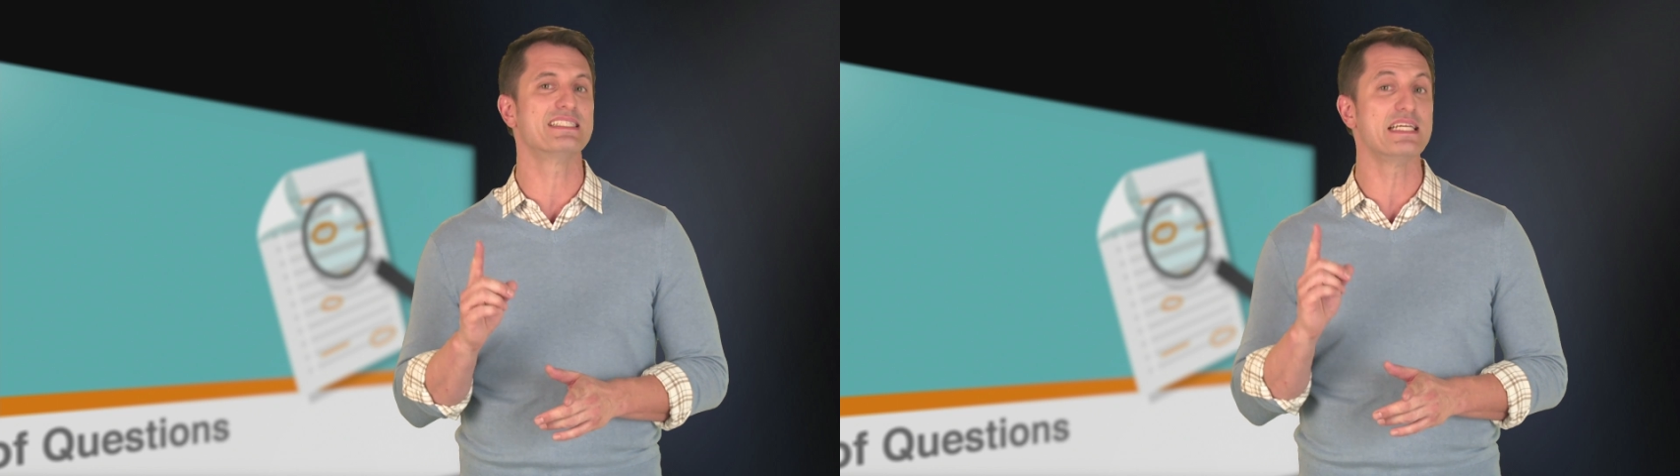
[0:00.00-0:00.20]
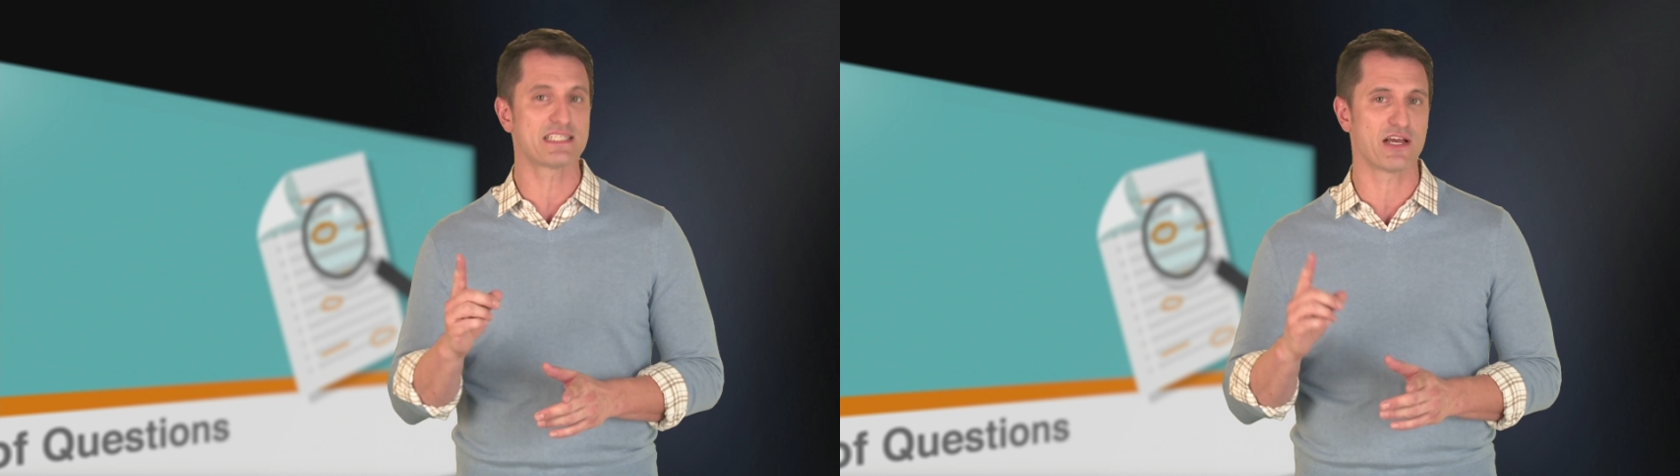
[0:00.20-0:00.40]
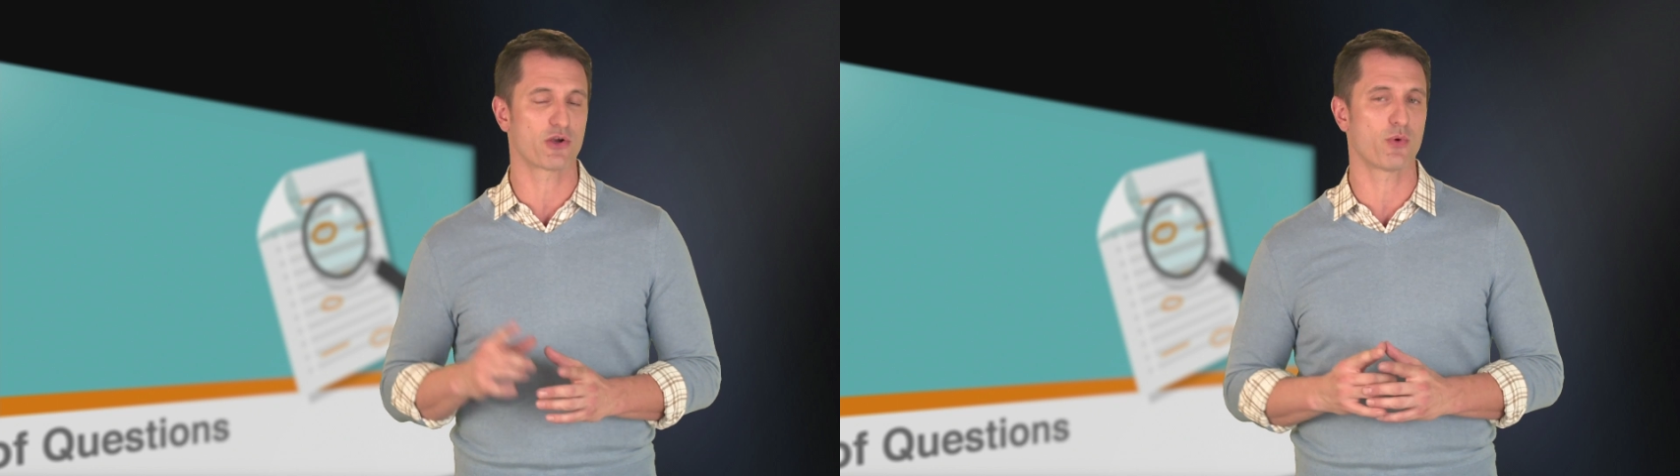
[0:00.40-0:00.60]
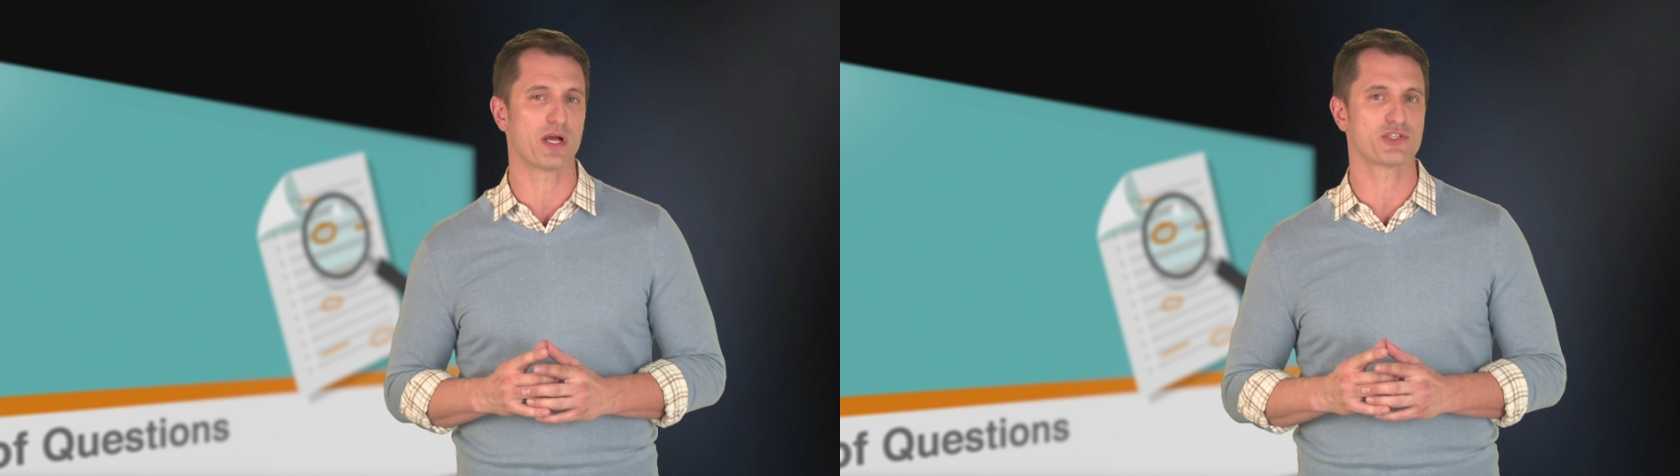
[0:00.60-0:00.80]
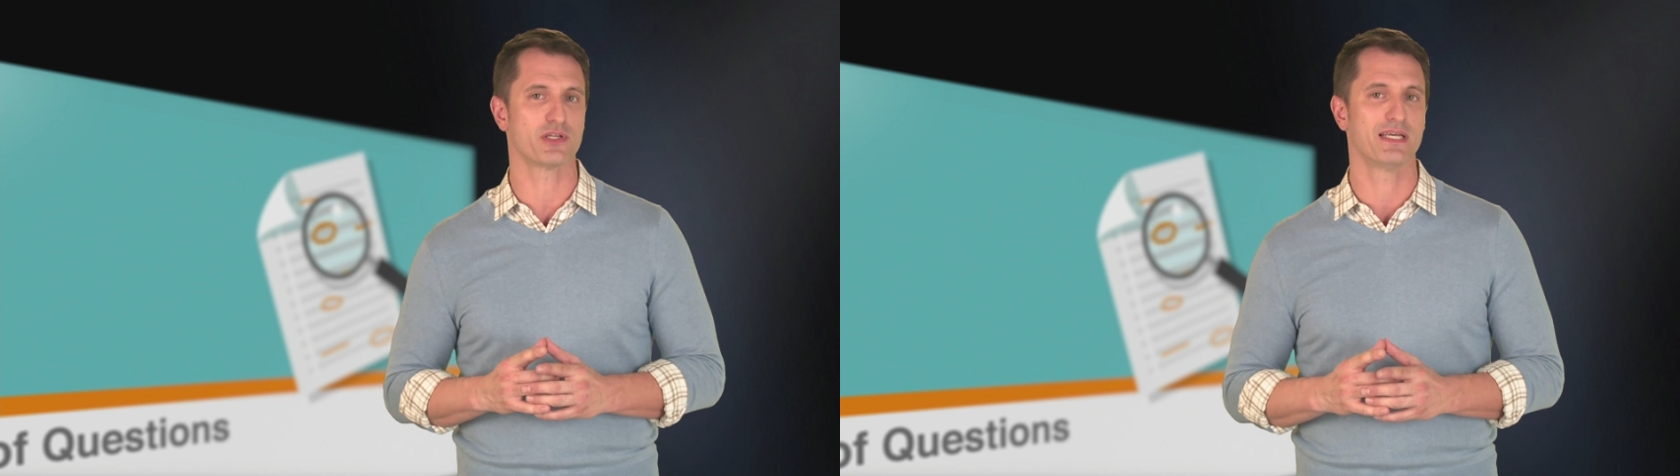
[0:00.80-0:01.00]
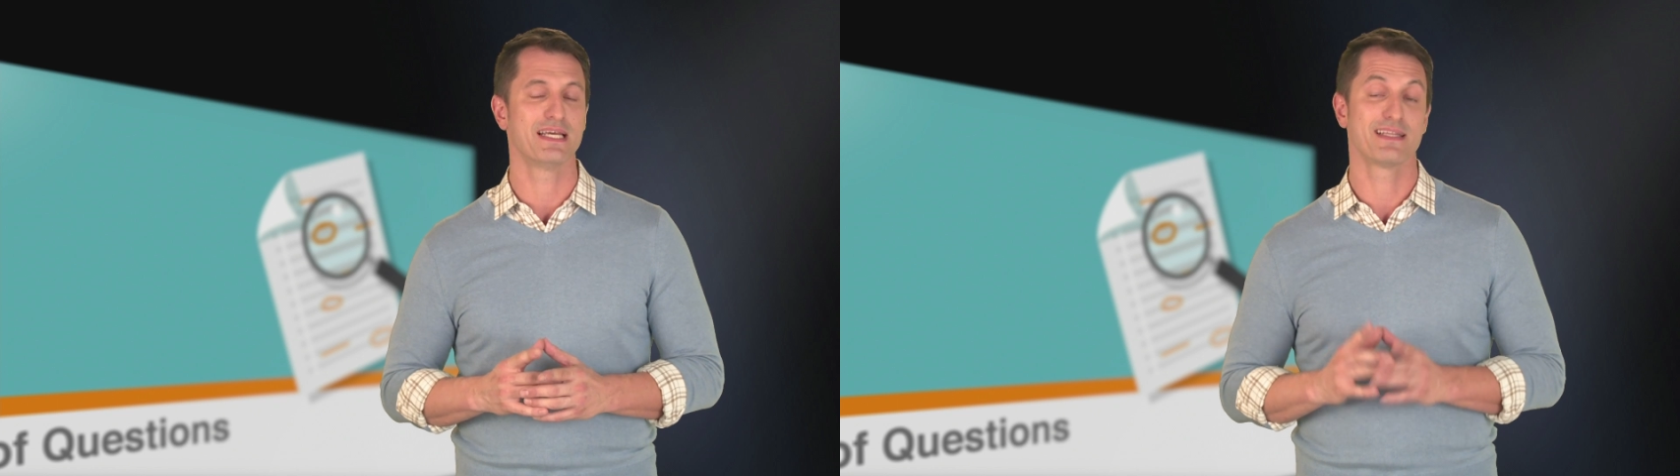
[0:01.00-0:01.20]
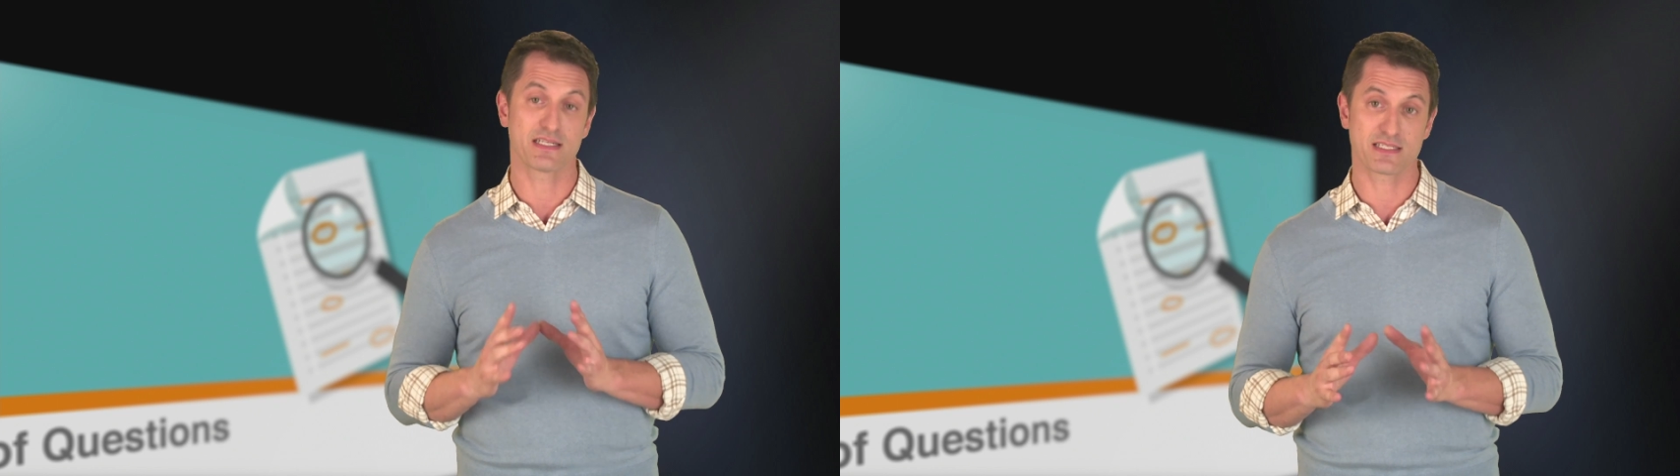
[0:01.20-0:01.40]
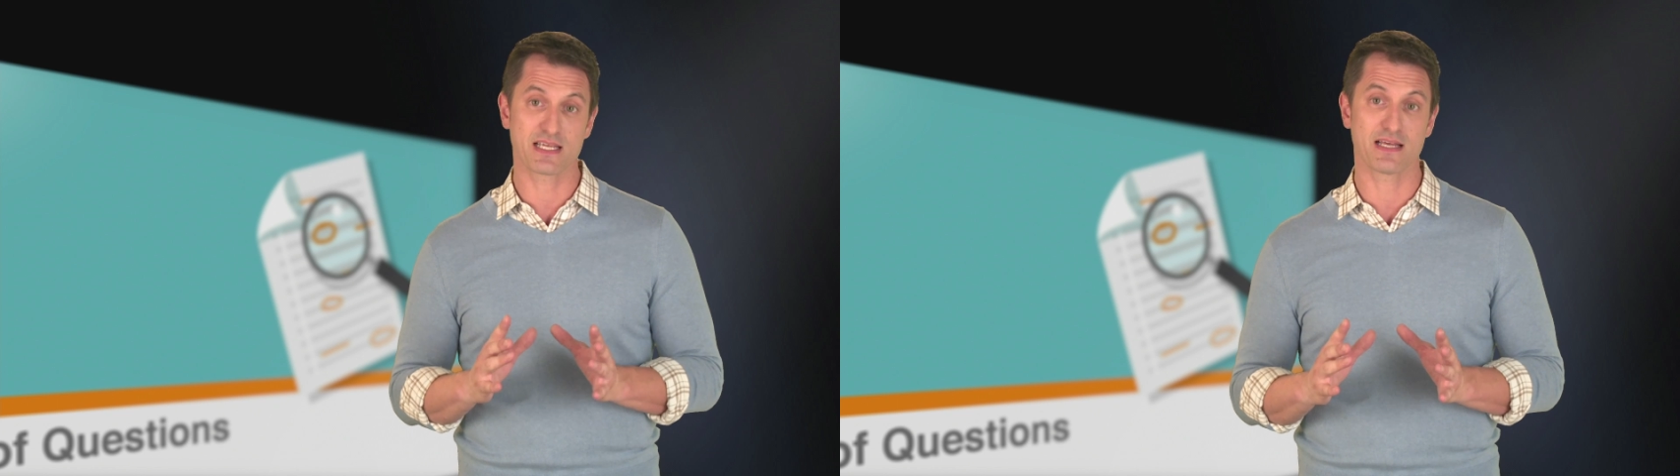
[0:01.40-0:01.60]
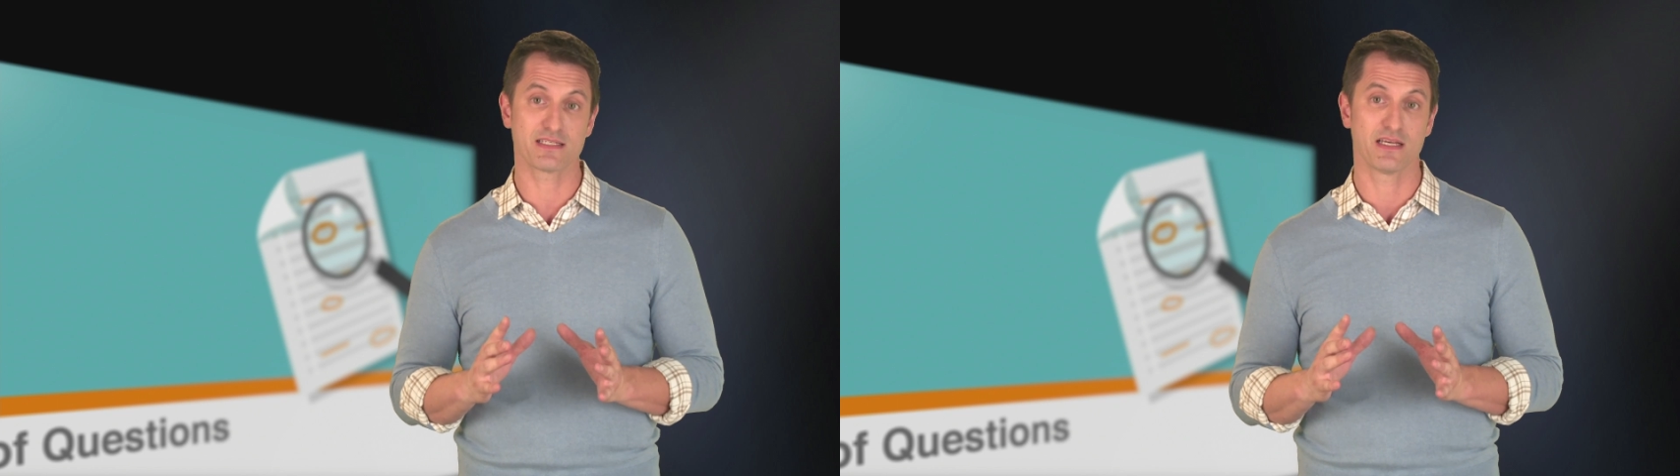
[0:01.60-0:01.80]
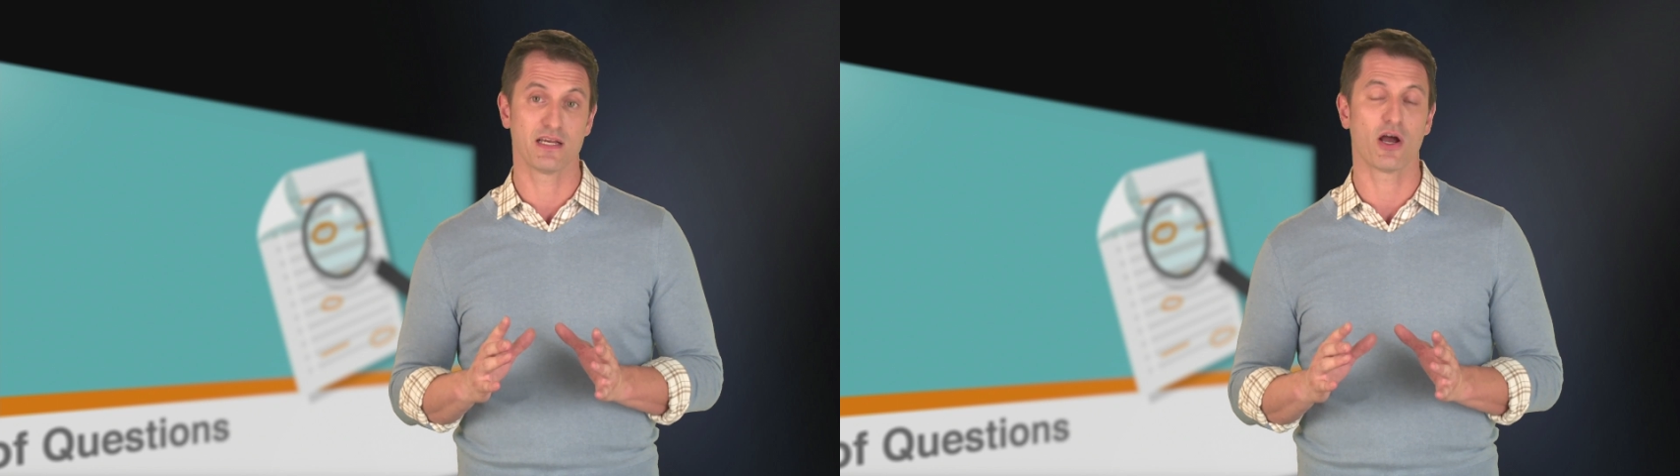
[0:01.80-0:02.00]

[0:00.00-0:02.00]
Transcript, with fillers: detail question that says,